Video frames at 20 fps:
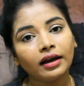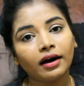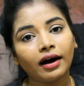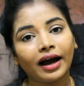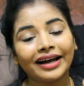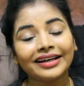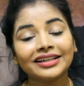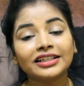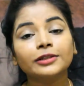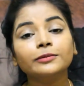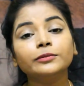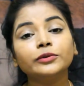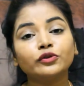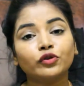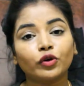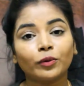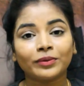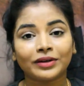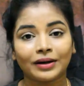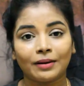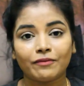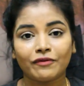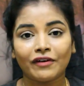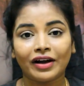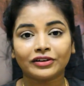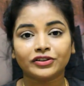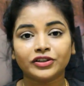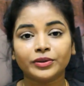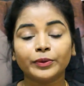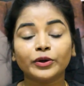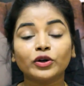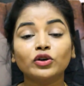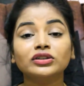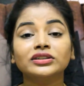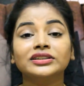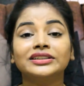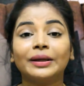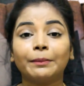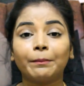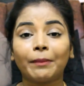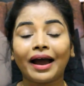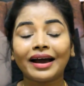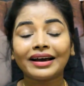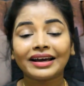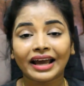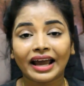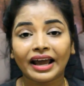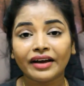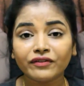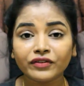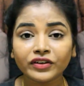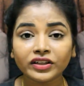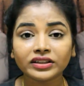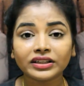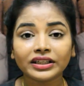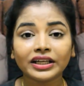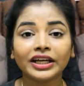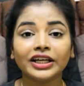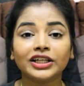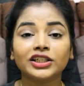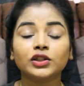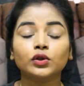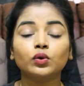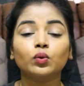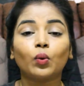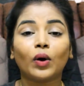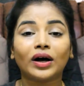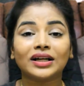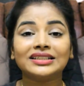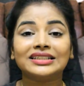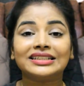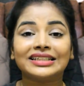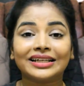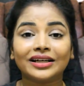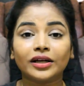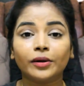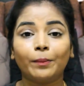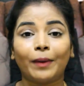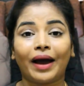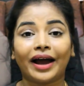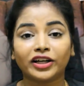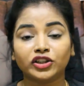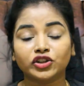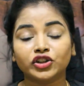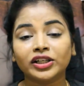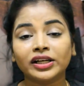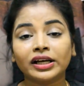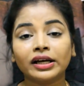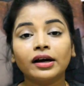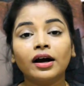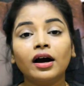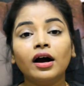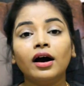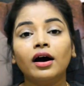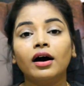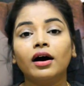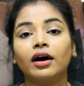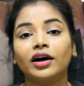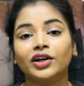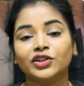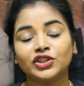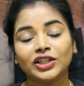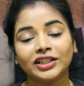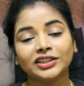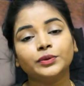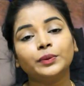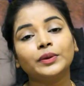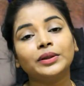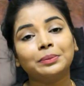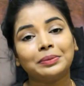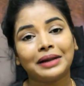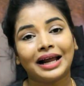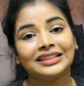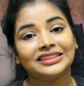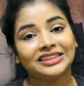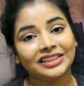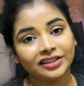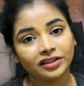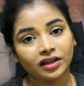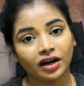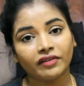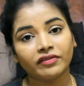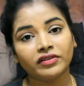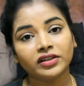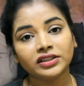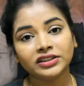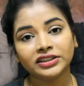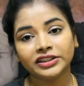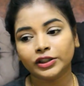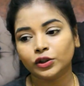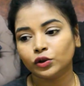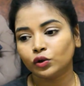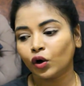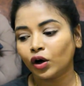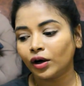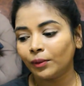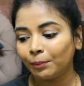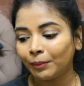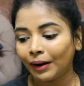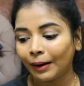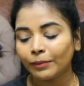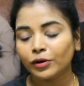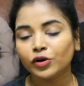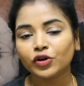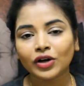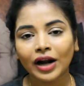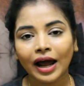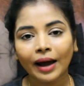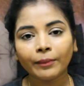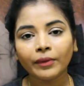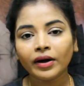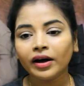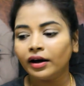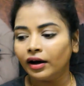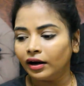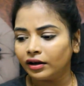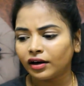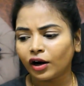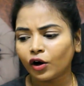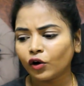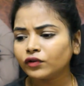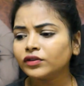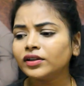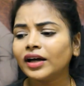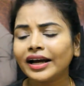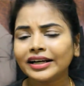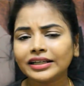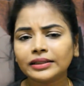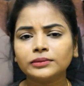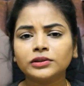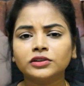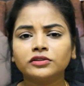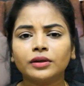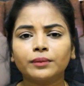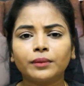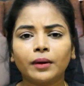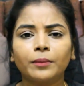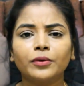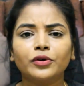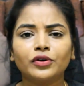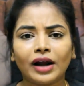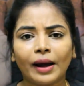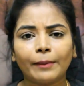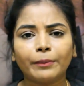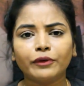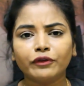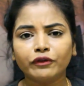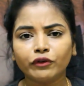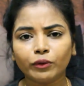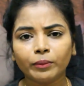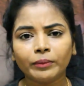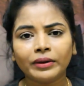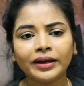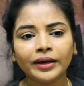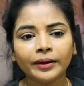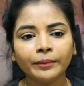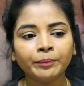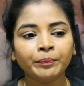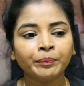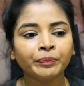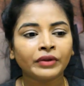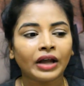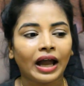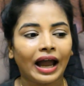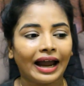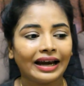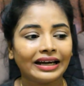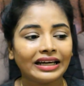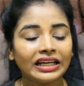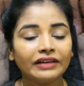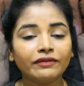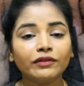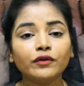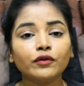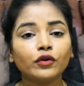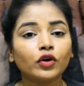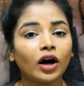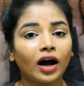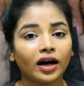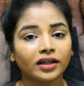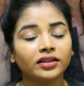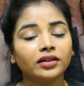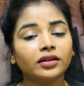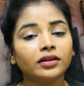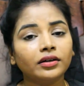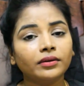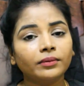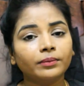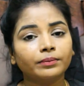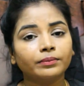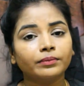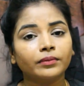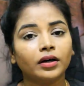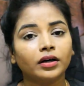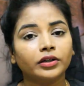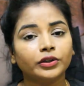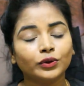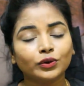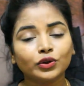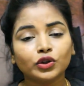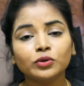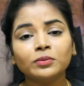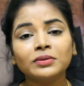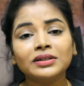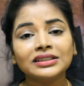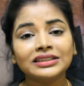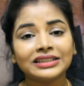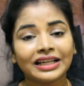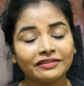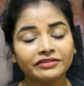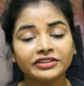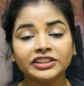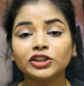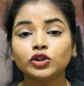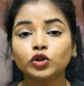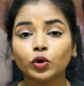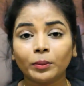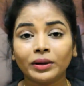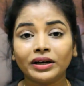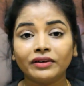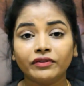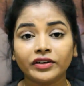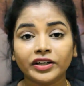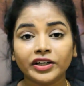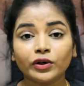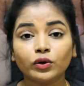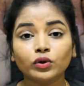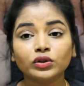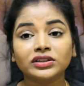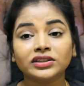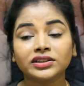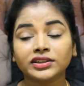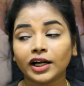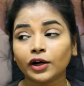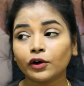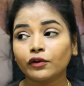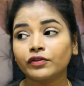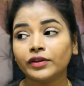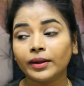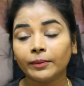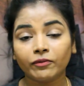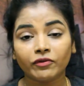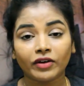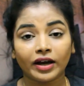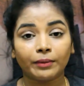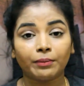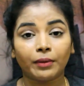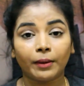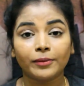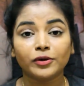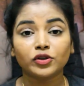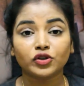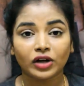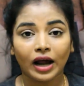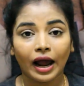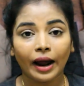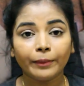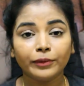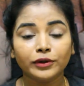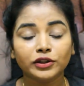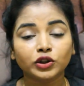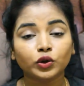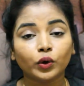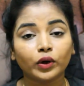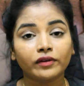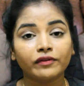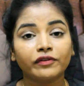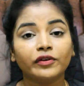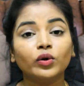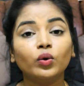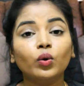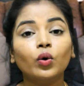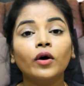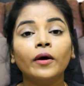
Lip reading: items from Club Factory, because they pack everything into one single packaging just with plastic covers. They do not bubble wrap. None of the items were bubble wrapped for me, and even for other YouTubers, I've seen so many videos, none of them were bubble wrapped. So if you